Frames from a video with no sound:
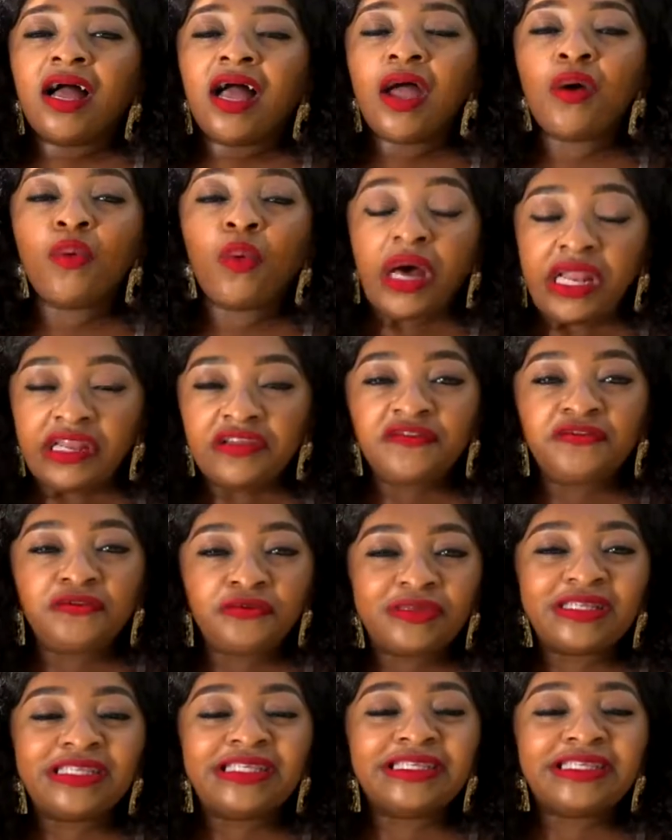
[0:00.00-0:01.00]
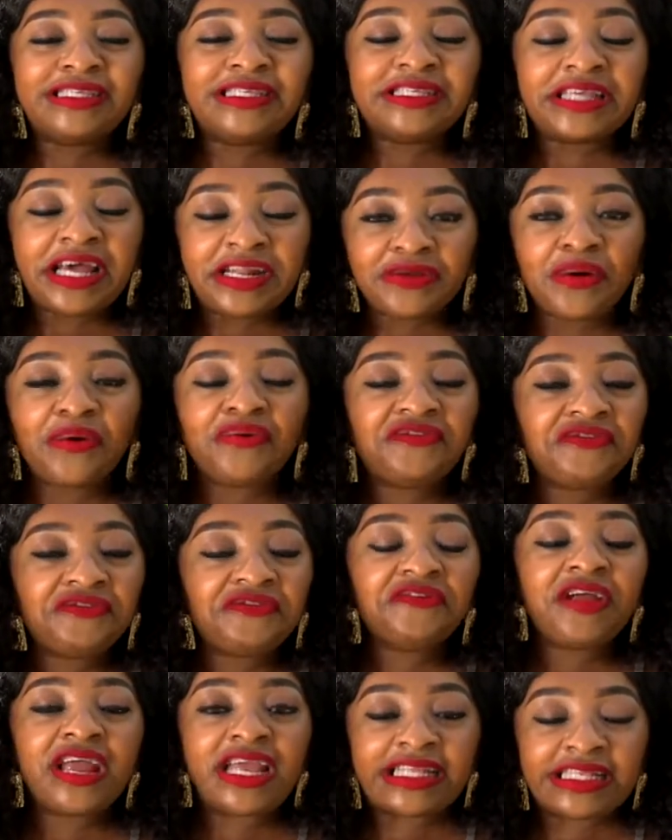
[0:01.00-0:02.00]
a wonderful set of
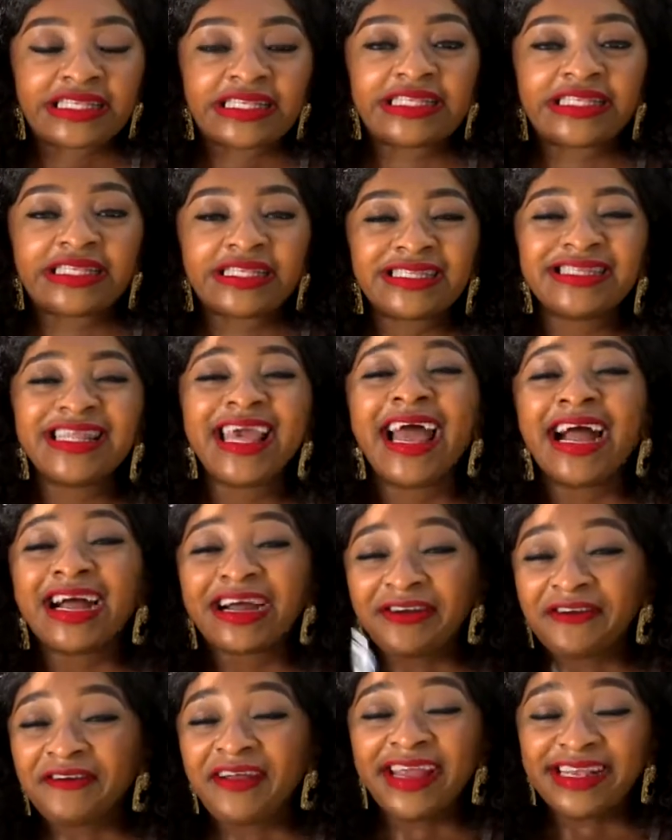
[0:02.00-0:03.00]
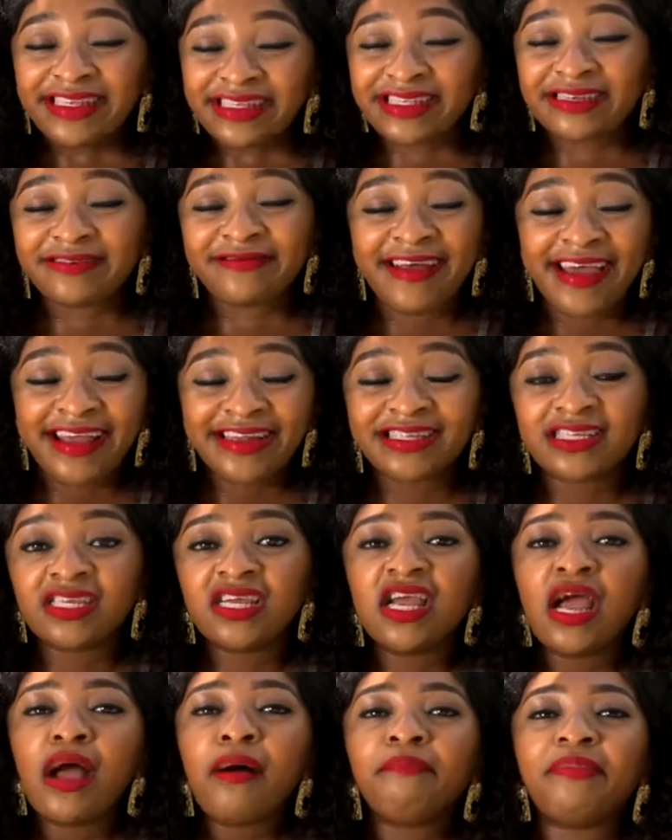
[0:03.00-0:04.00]
friends. They are crazy, right?
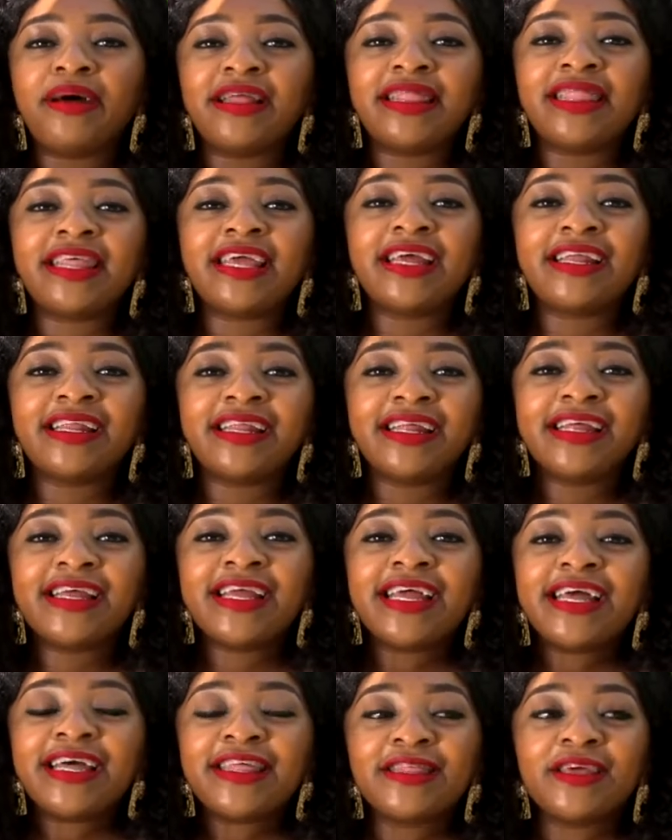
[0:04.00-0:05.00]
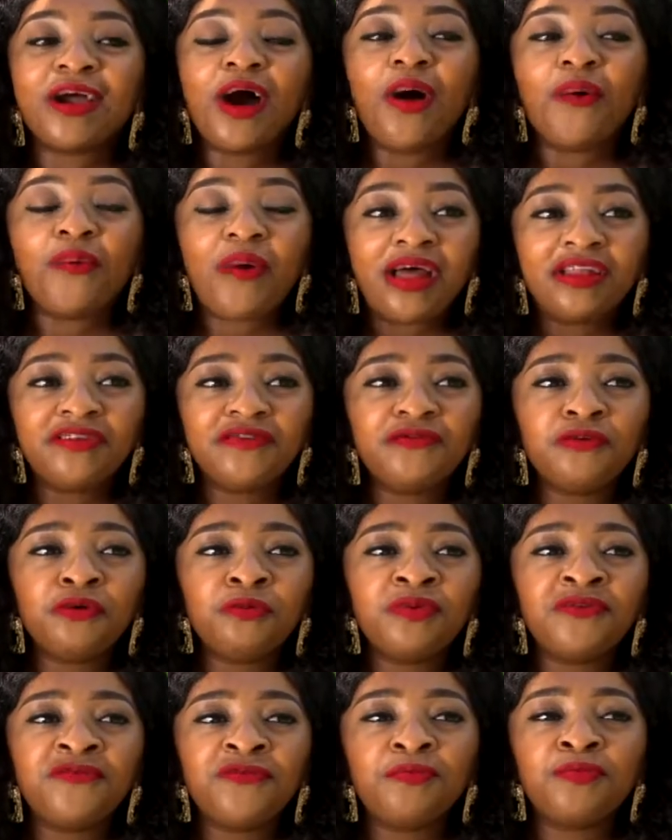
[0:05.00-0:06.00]
But they are wonderful
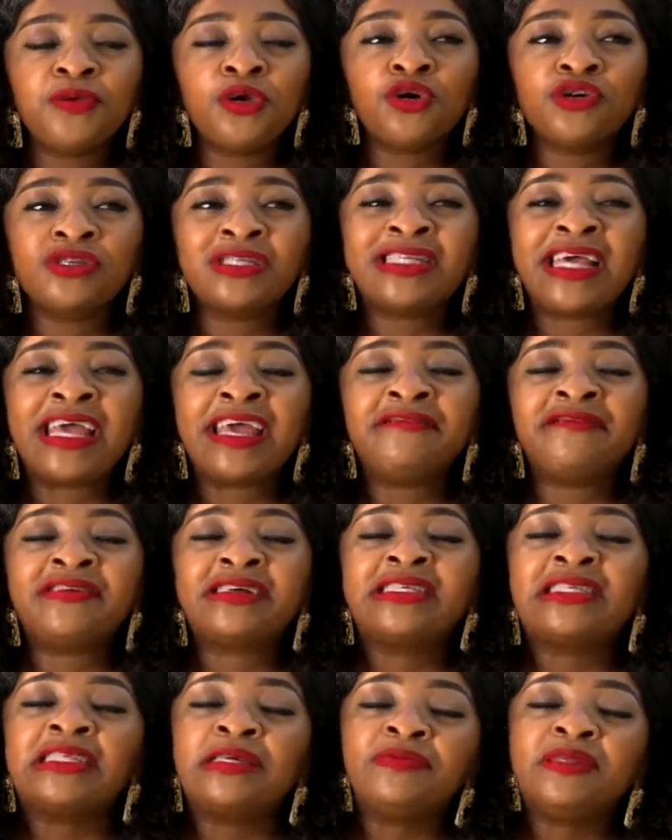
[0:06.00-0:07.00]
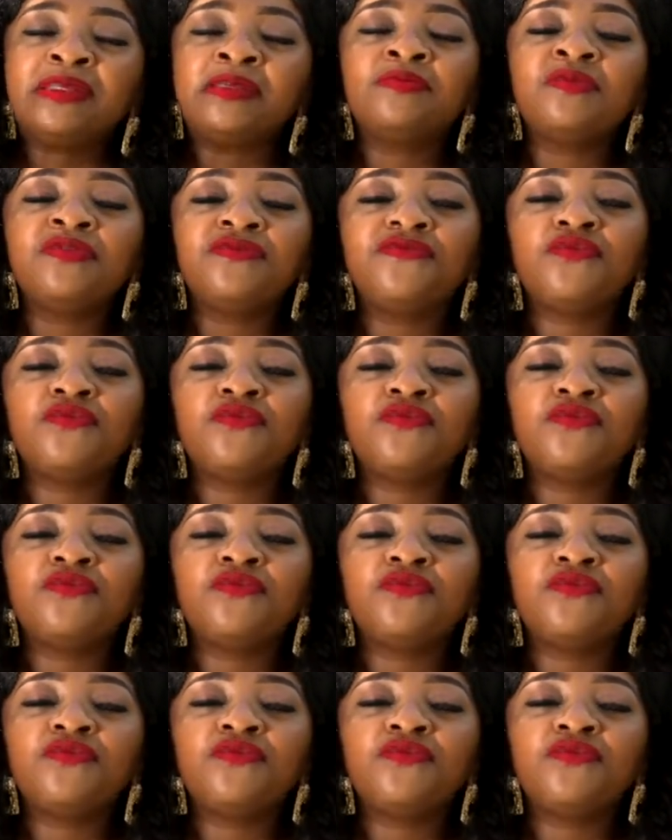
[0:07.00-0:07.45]
because they have accepted me